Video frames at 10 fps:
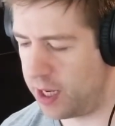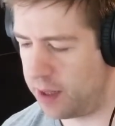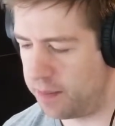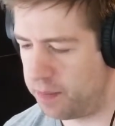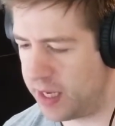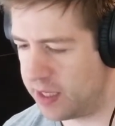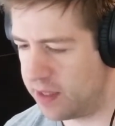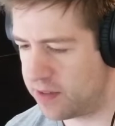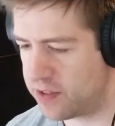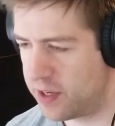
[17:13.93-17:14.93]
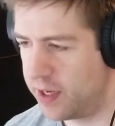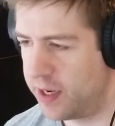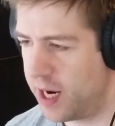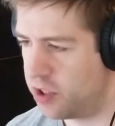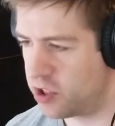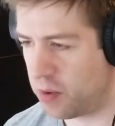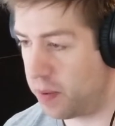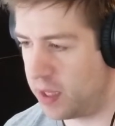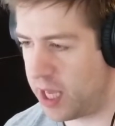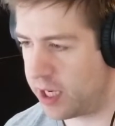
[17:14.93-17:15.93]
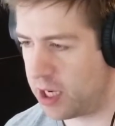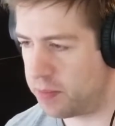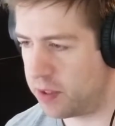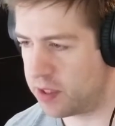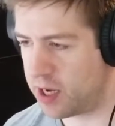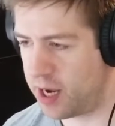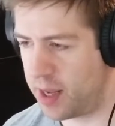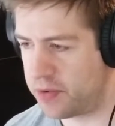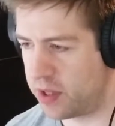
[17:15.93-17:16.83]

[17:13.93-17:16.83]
maintenance and just repeat that a couple of times,